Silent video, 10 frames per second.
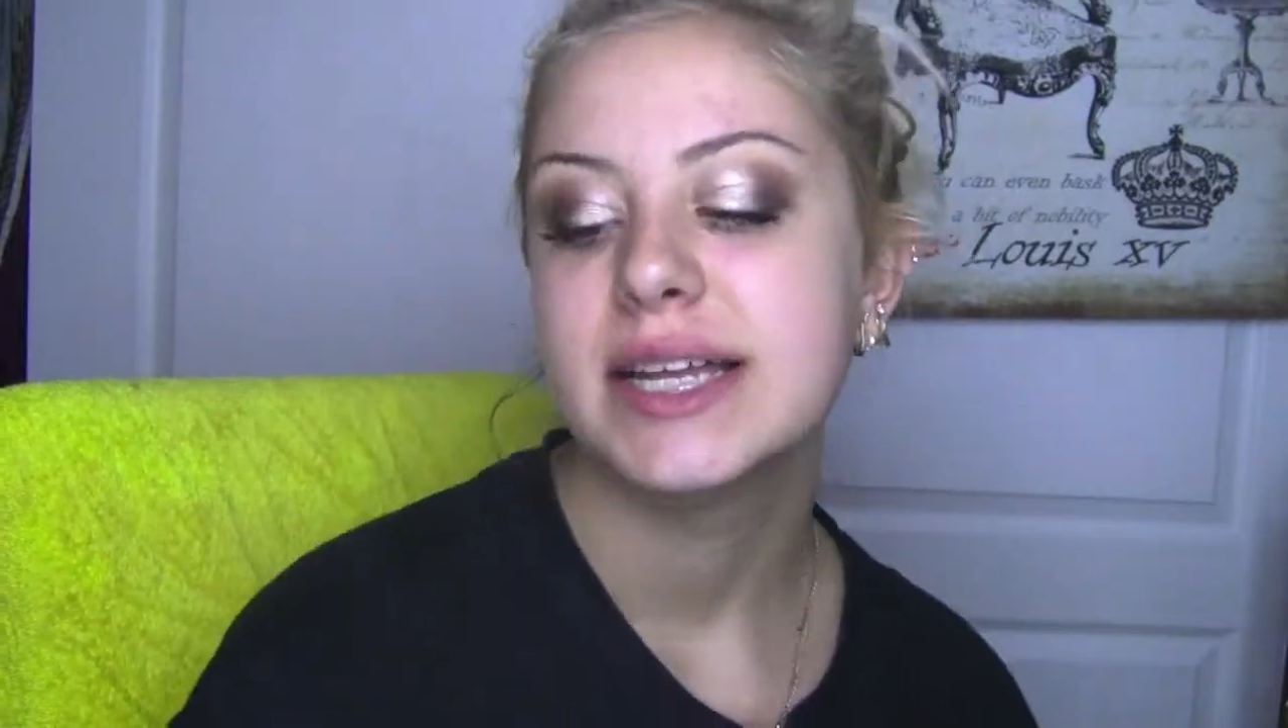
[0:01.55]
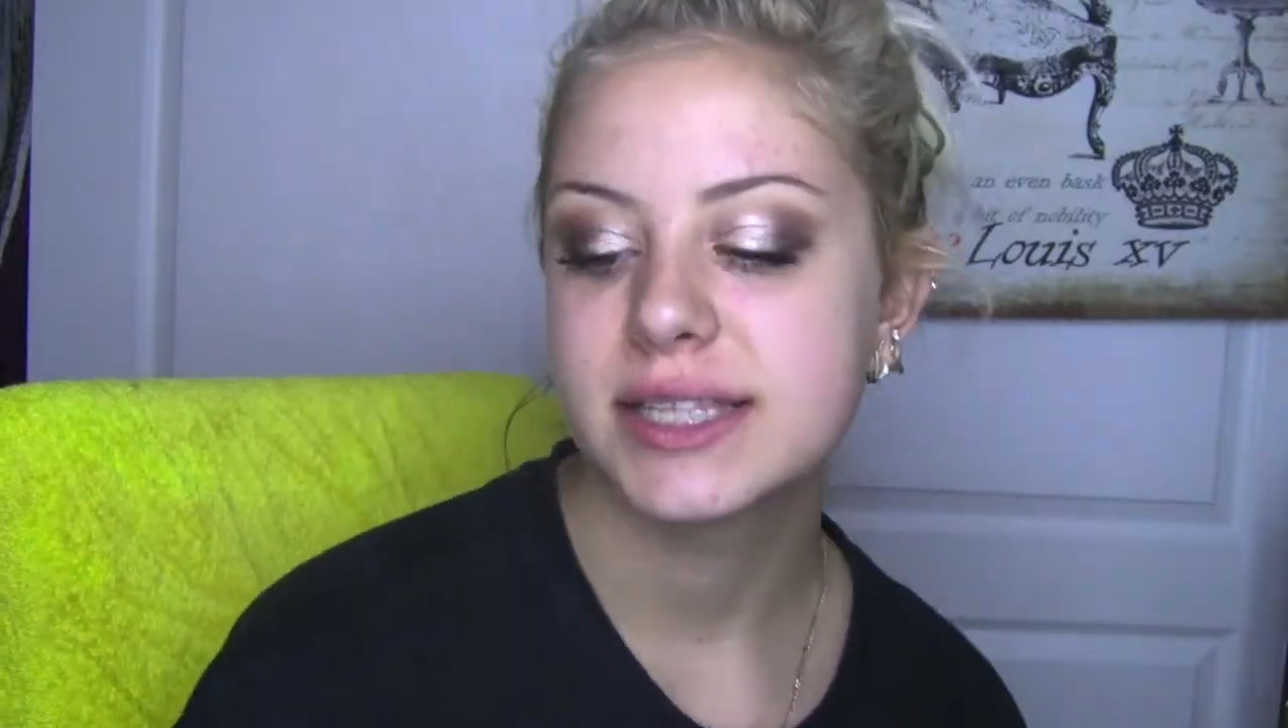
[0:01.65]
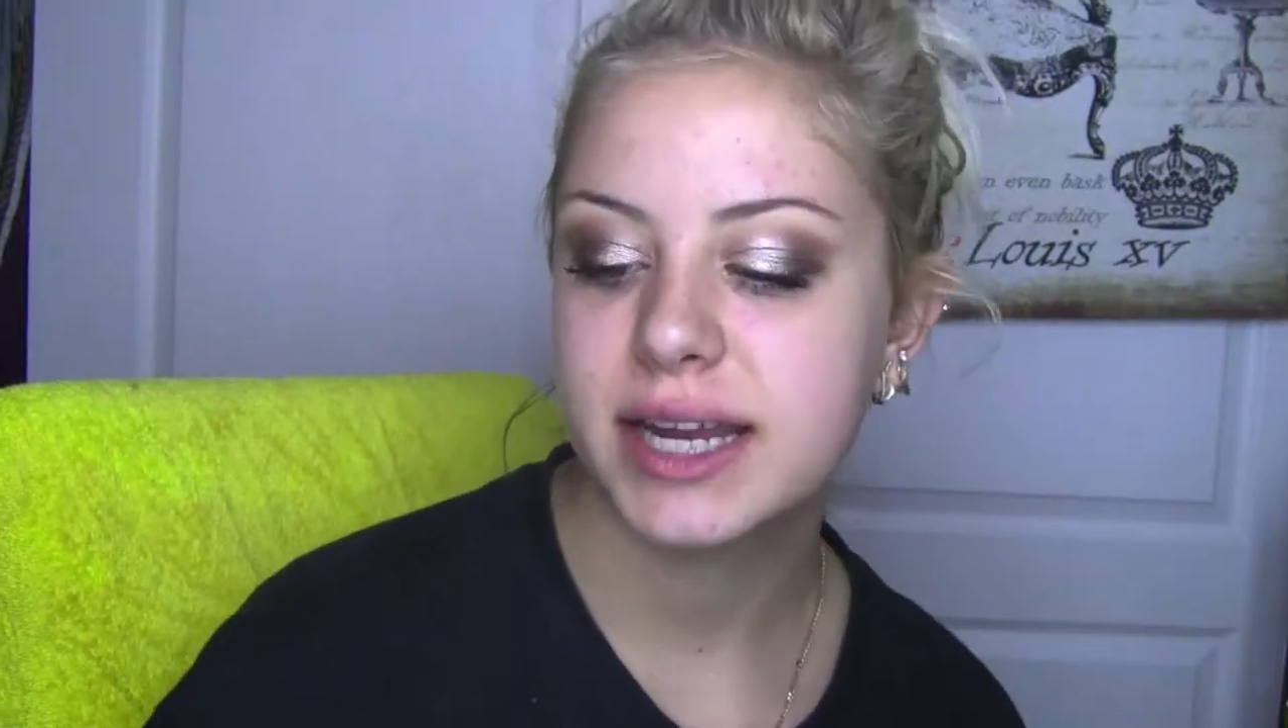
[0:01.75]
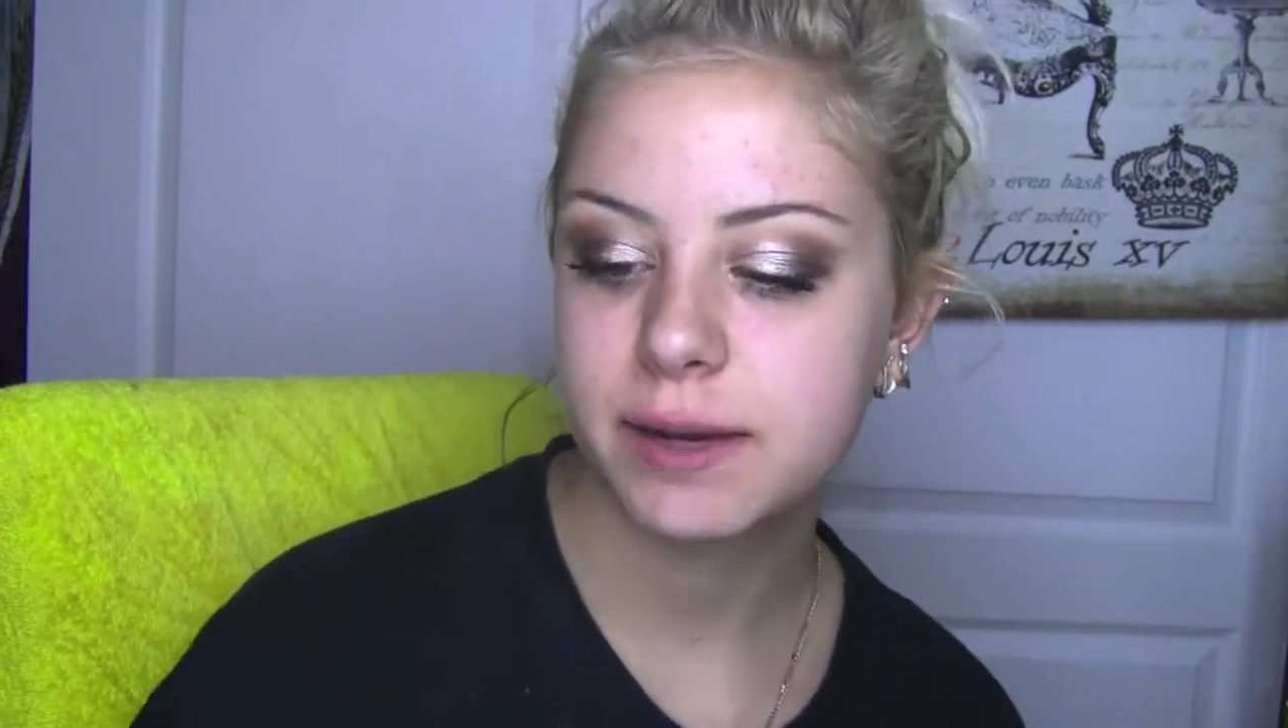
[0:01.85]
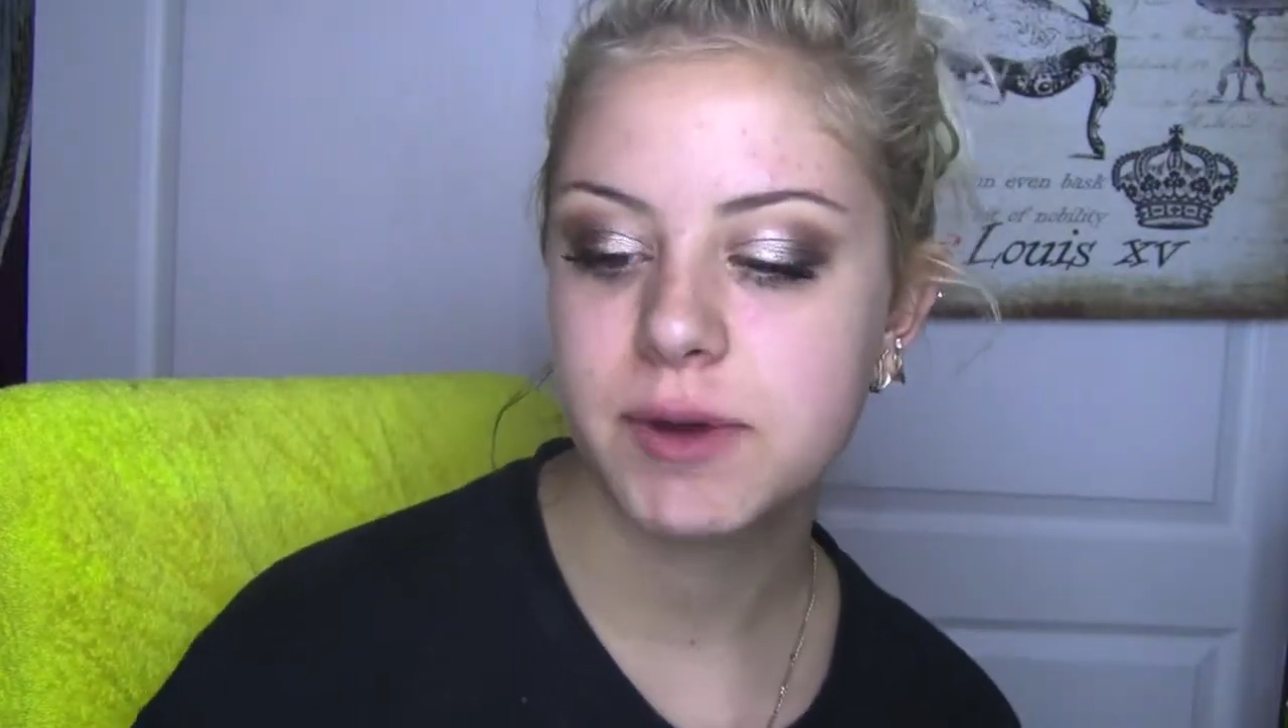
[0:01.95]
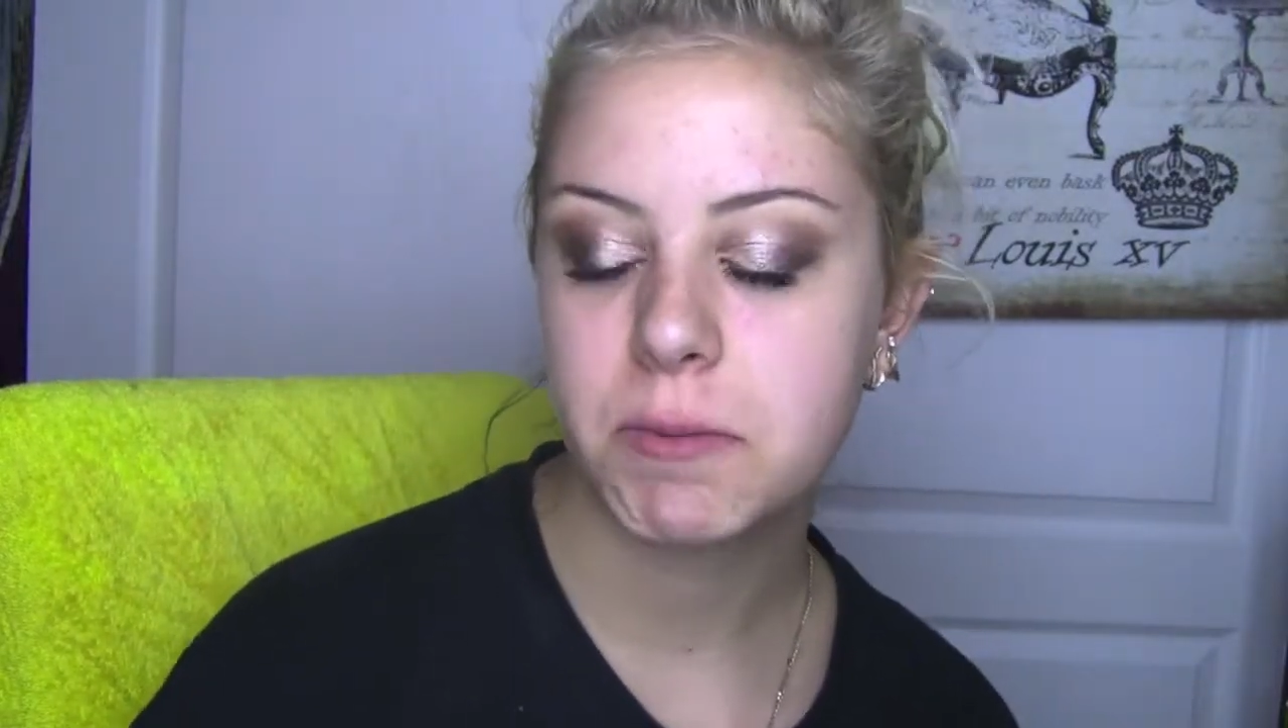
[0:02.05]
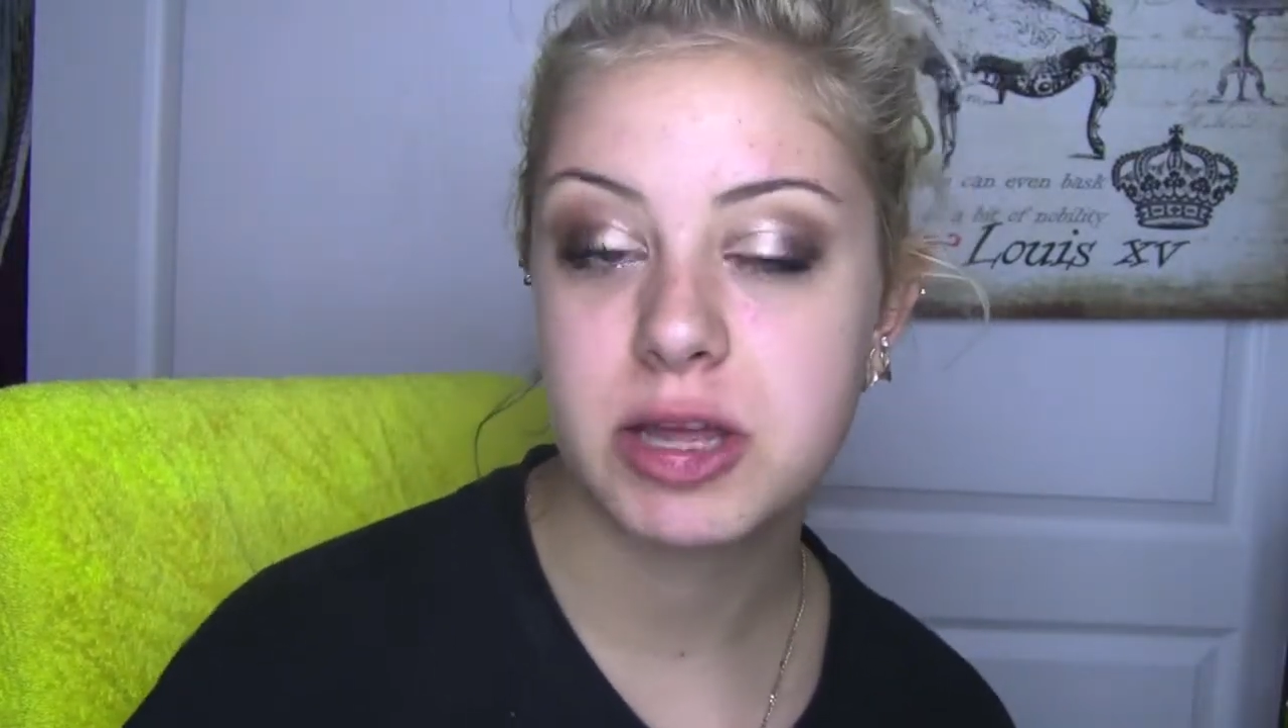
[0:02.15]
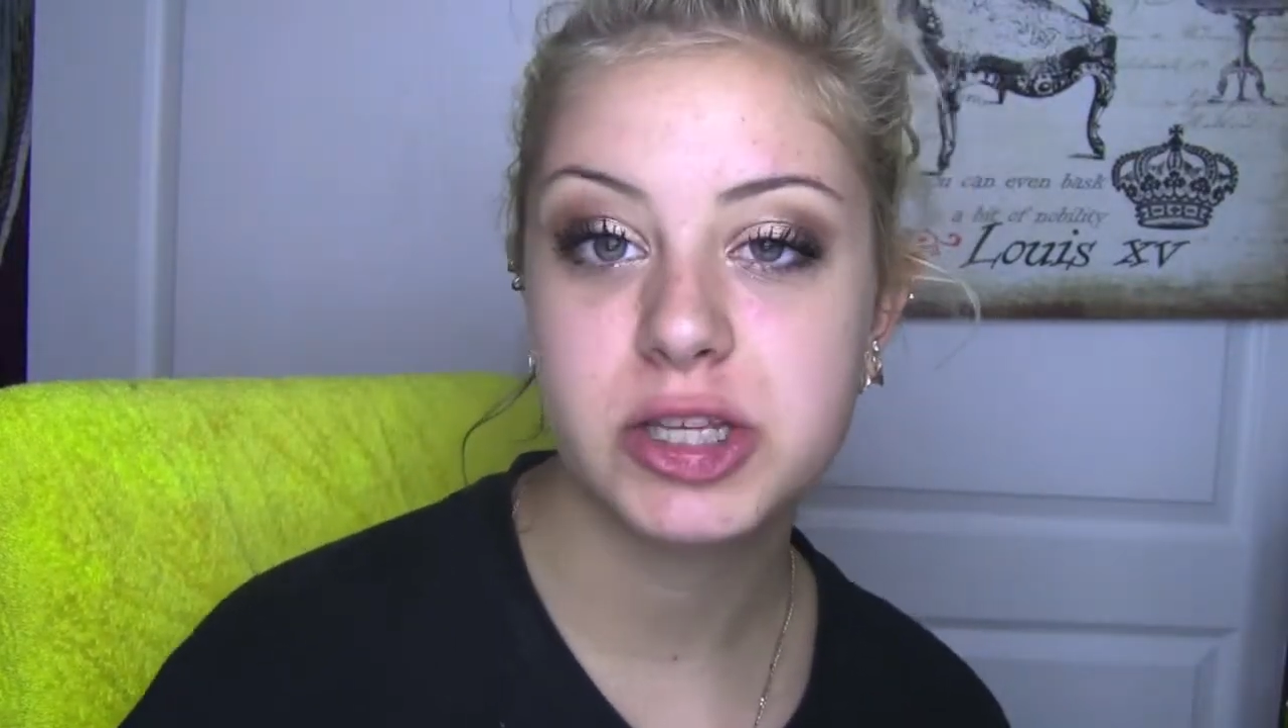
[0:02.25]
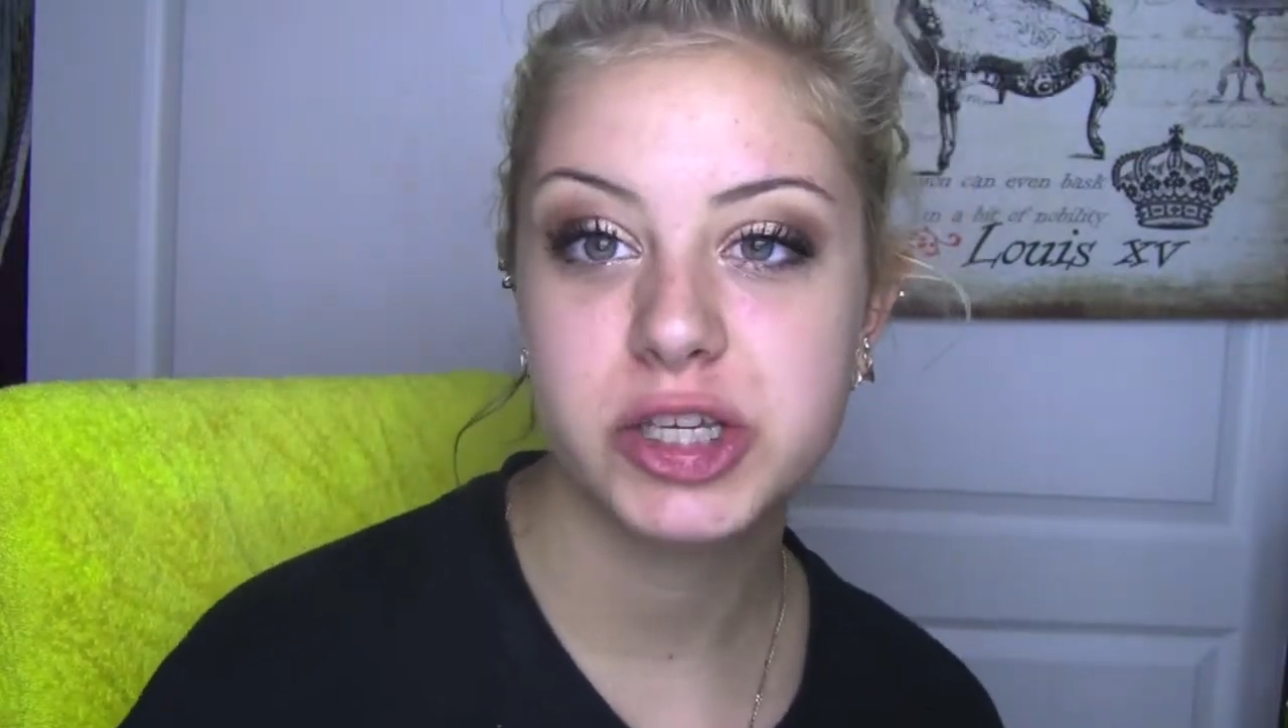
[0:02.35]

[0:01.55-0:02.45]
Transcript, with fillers: today I'm coming